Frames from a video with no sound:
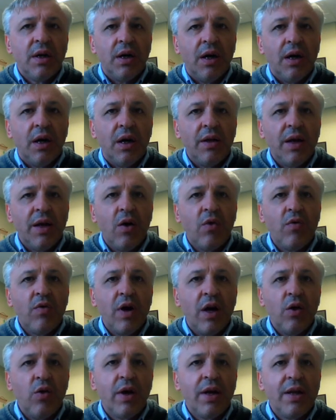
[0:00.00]
now we
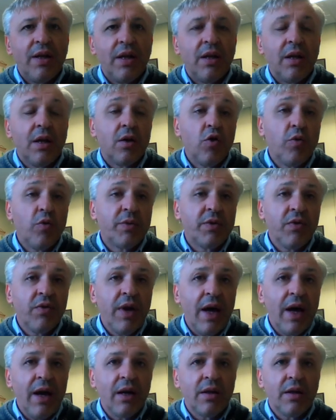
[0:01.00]
are looking at the groups of
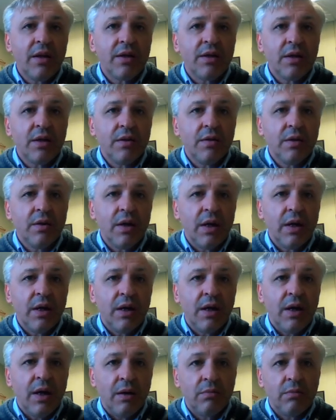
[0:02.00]
characters and
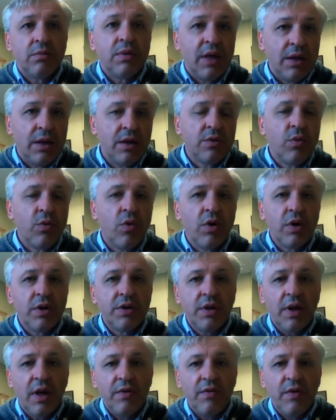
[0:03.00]
that is
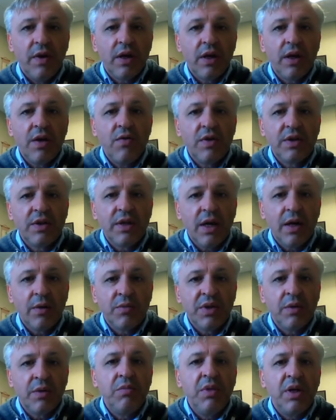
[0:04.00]
words, and we are giving
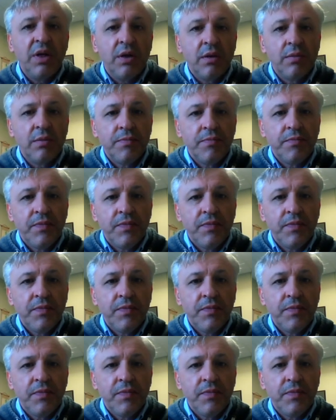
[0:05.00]
them some meaning.